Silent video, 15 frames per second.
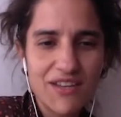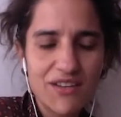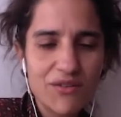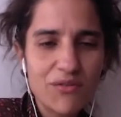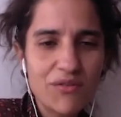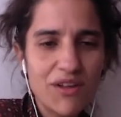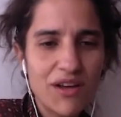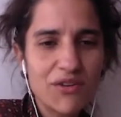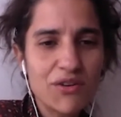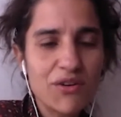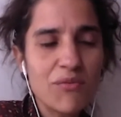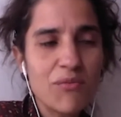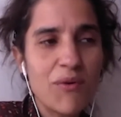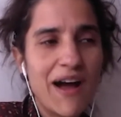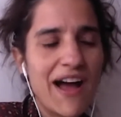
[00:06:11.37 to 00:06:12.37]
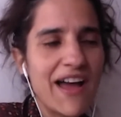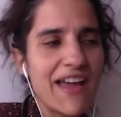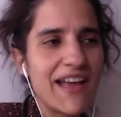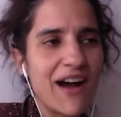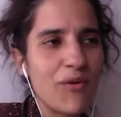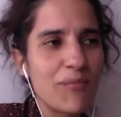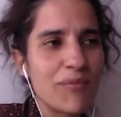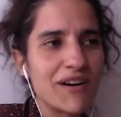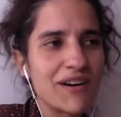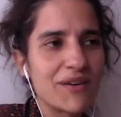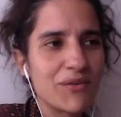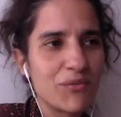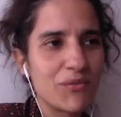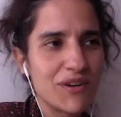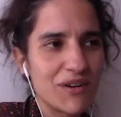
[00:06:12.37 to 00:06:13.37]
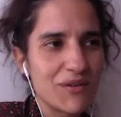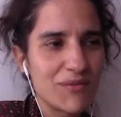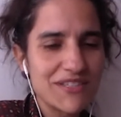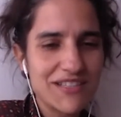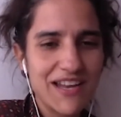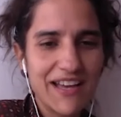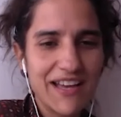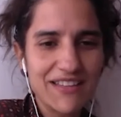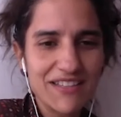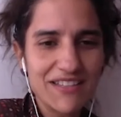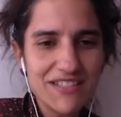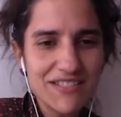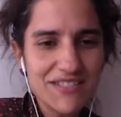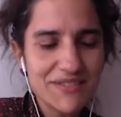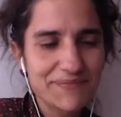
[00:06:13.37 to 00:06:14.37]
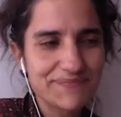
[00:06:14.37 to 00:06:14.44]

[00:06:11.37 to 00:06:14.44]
I don't know why Alba was like this,